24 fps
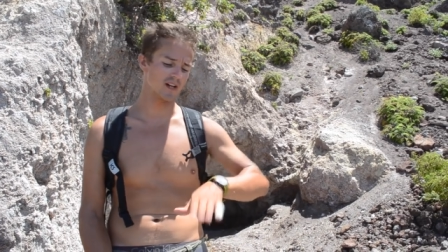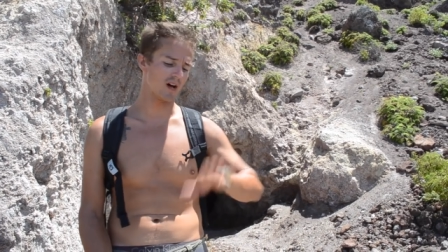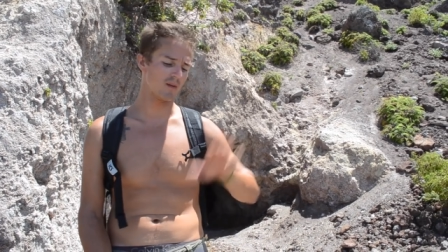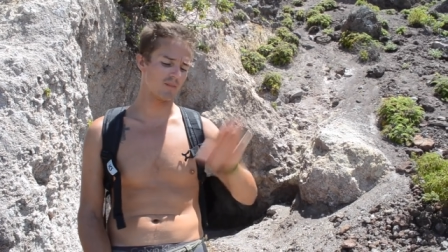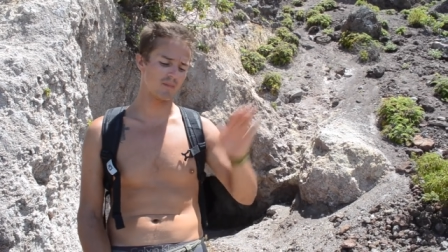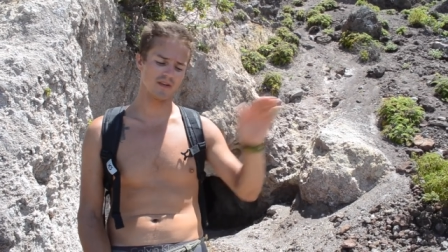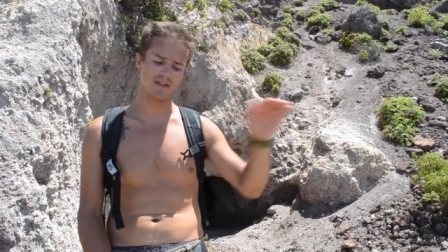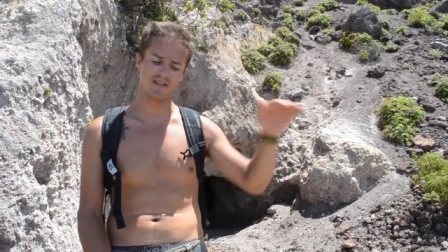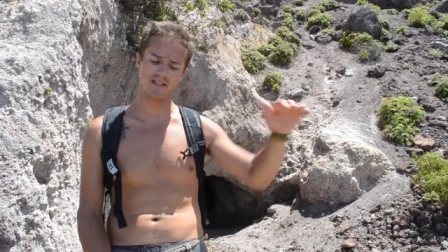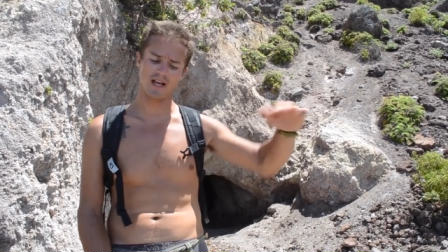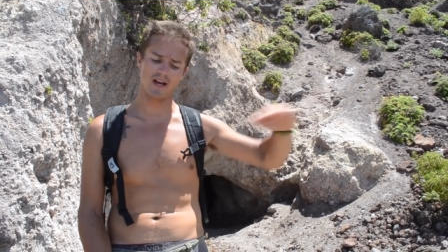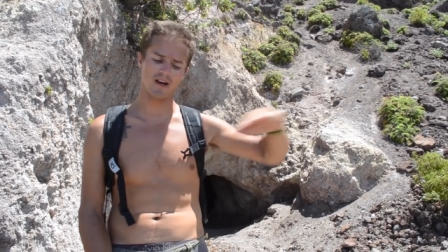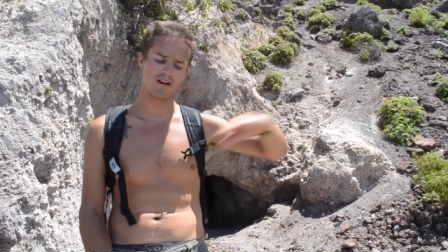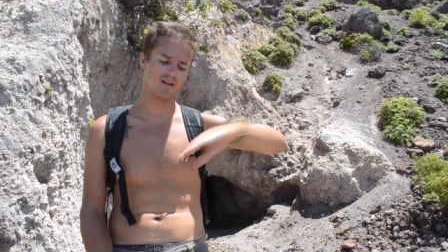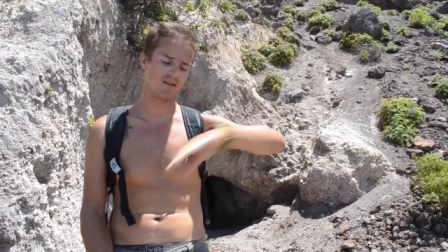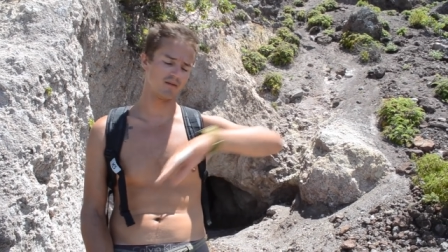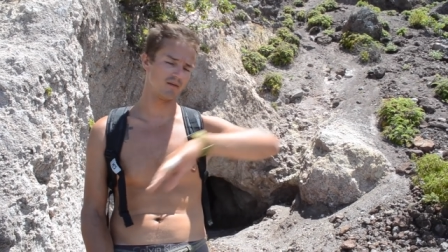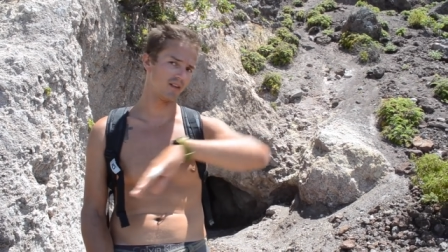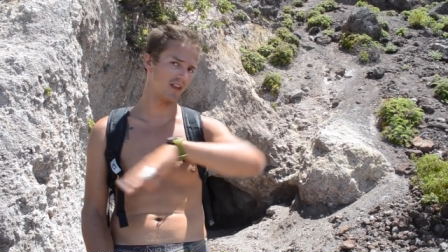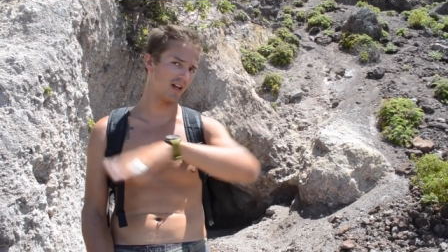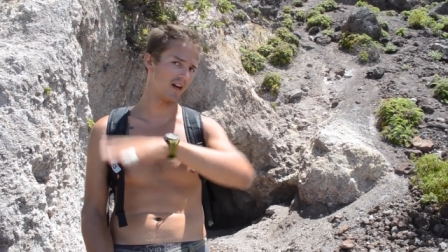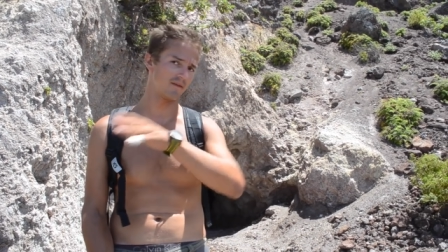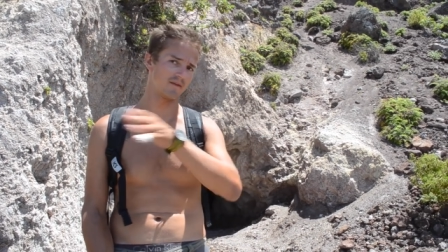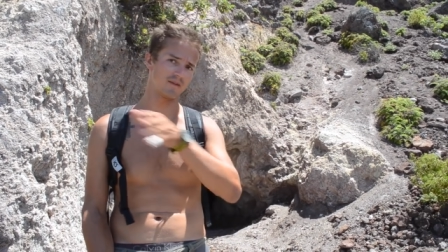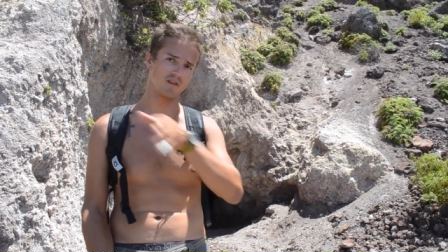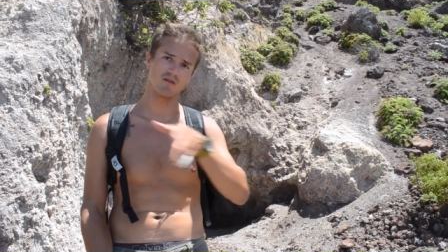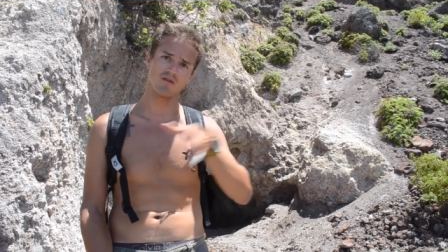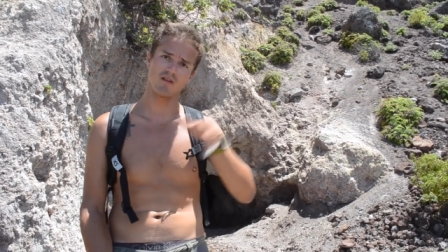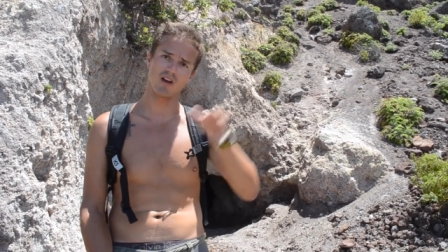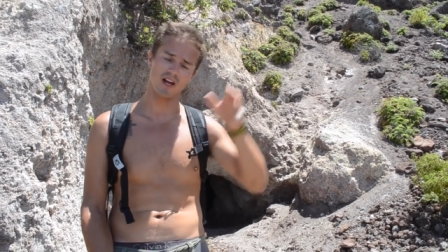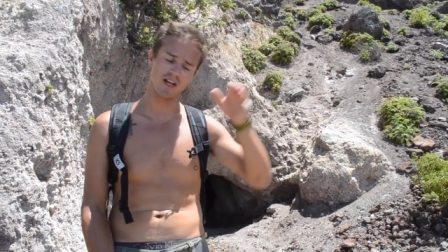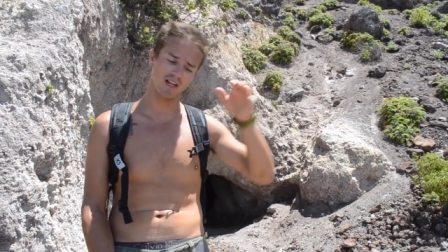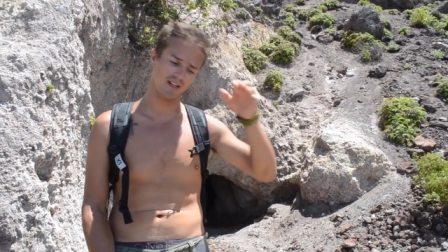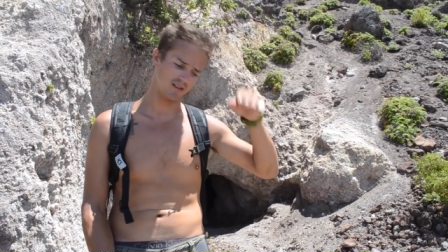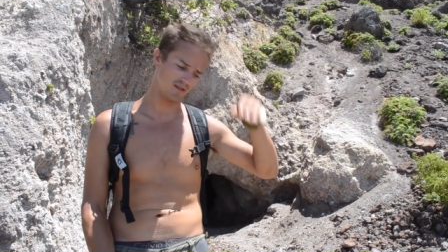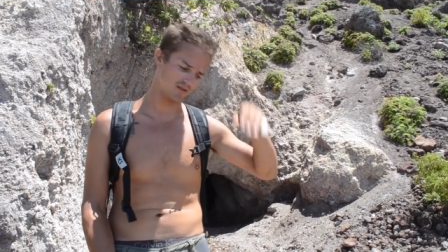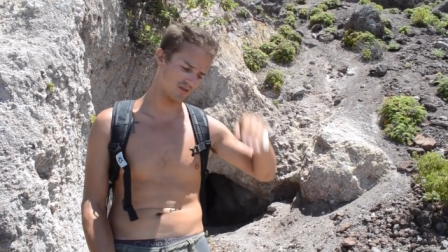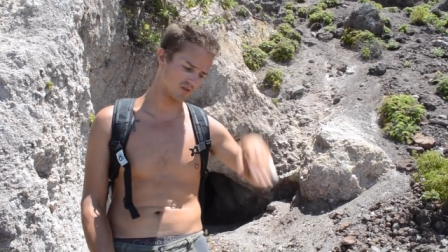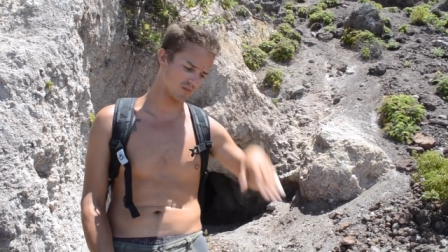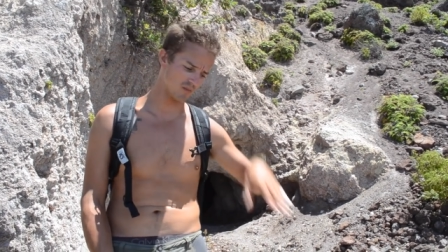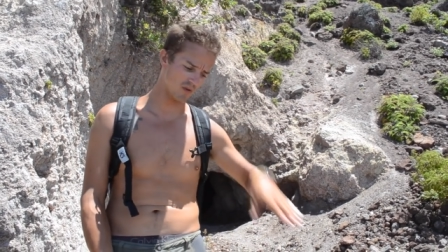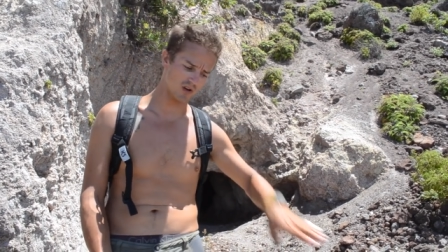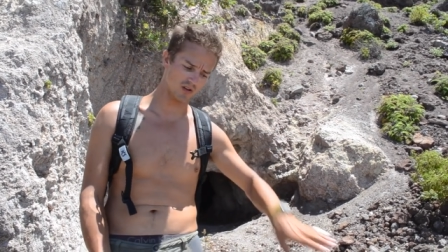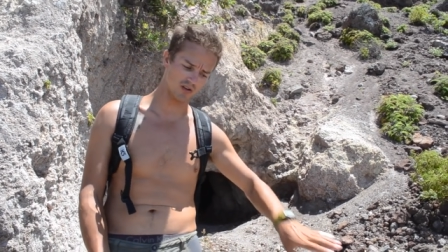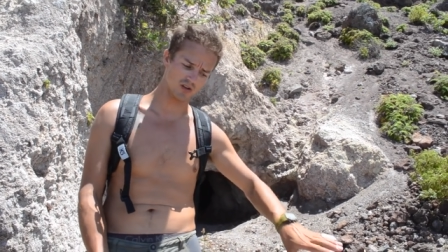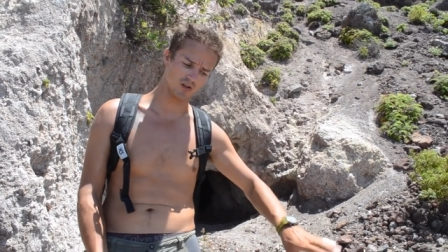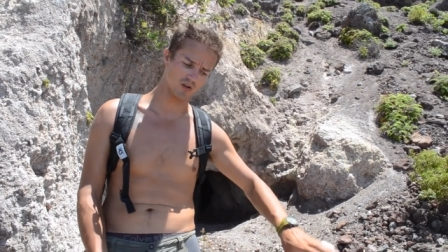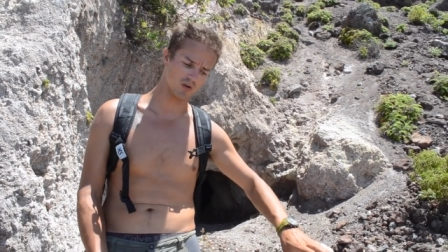up and down and left and right and
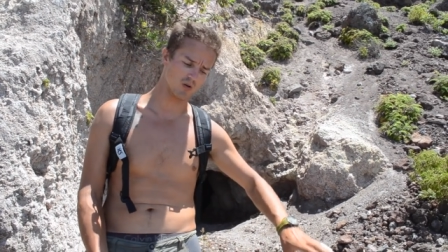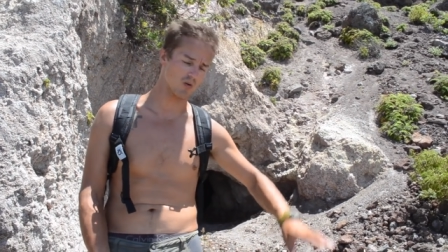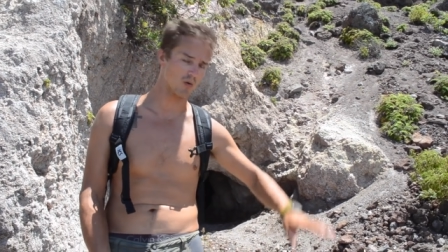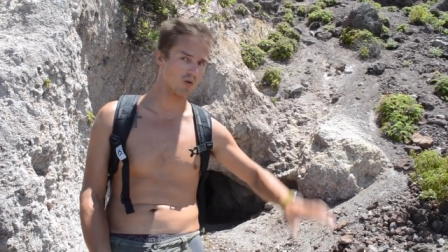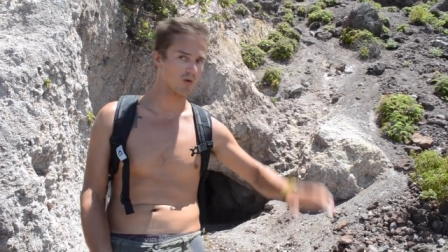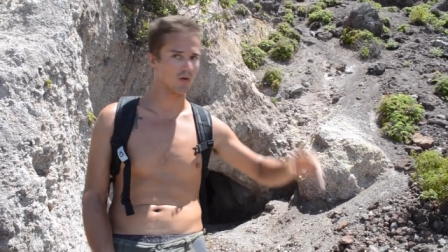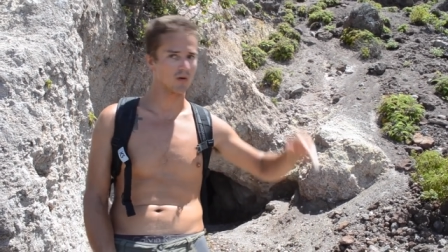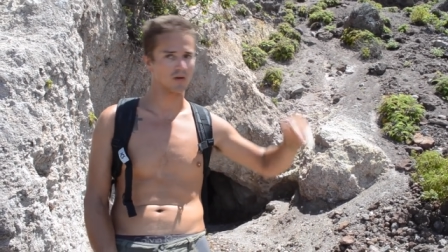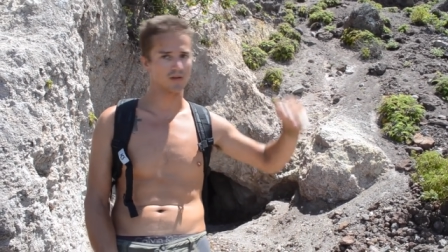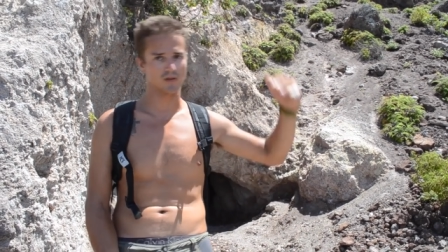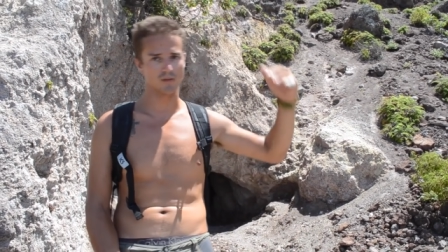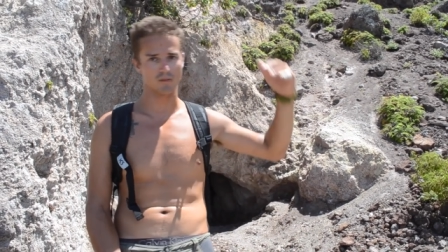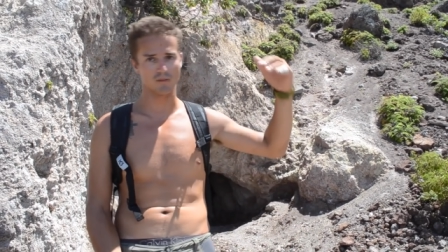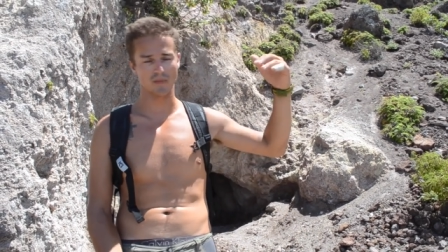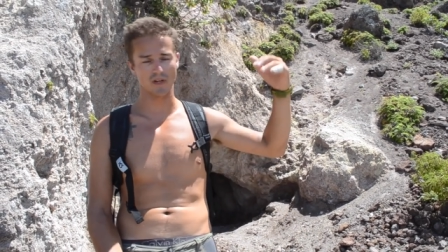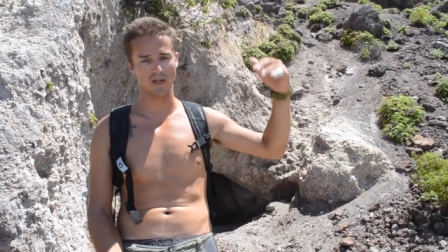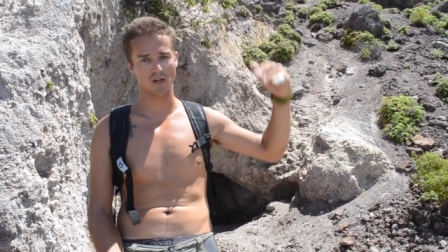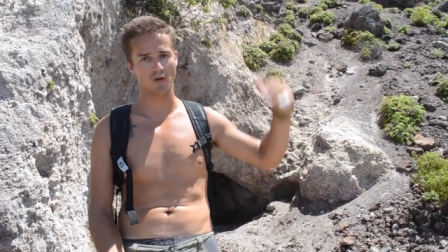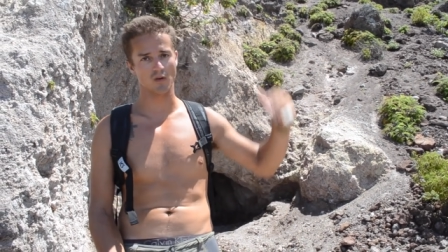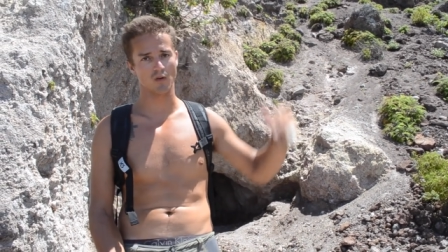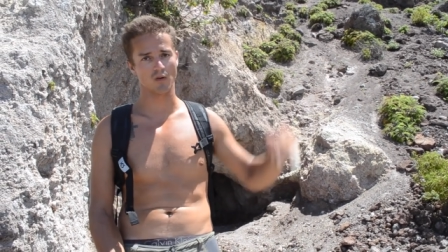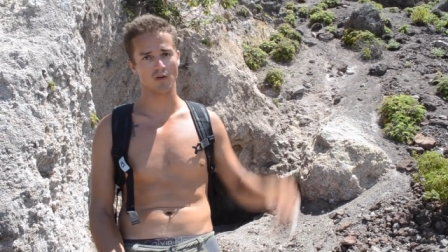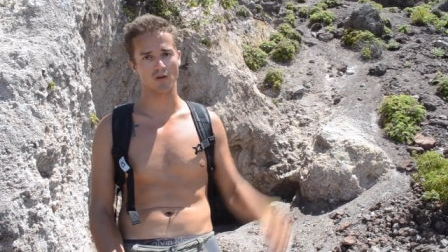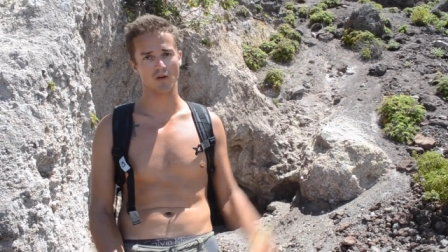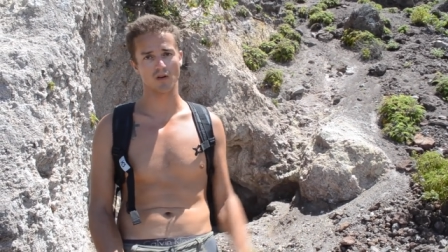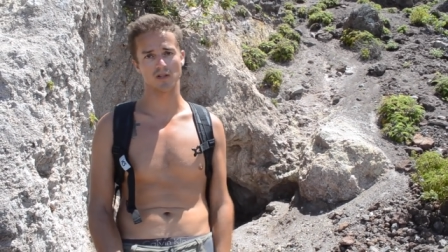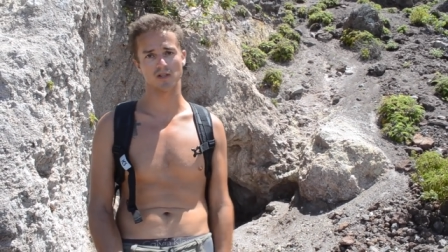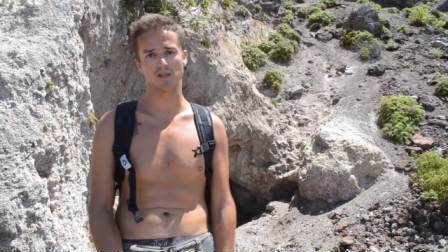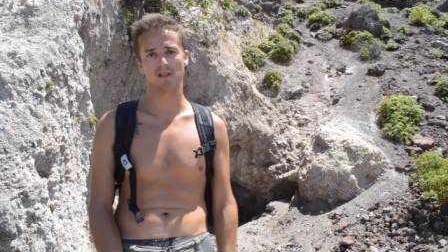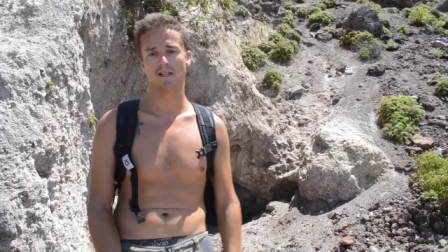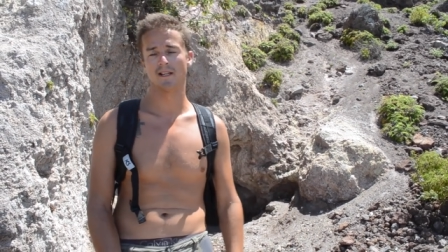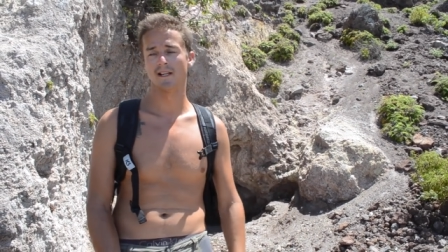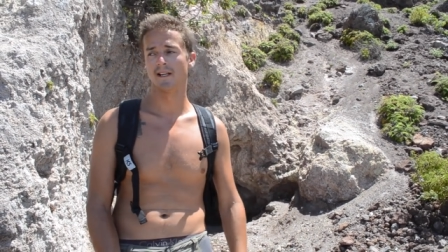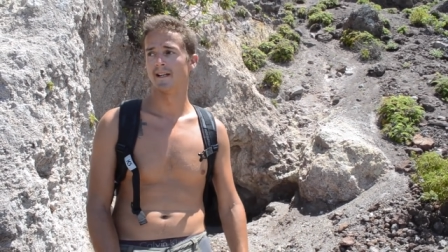small little corridors and big corridors.